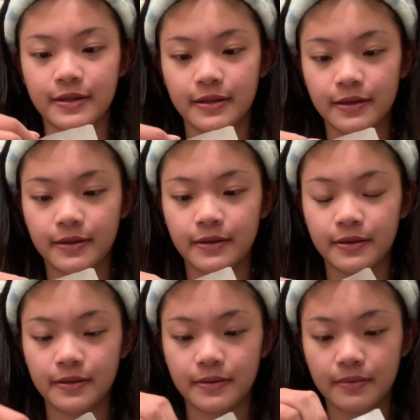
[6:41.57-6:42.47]

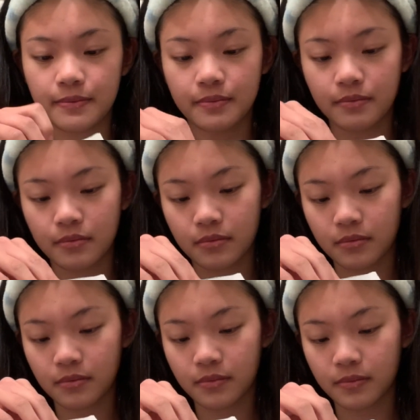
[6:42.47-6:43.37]

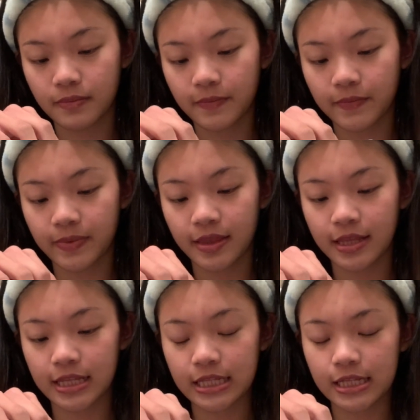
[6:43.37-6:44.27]

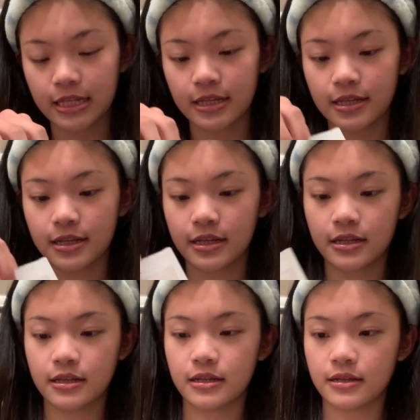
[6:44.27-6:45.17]

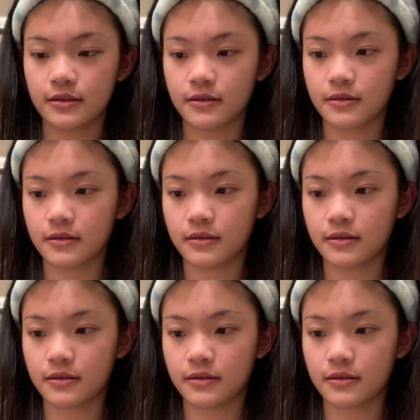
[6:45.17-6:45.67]
No one is speaking in this clip.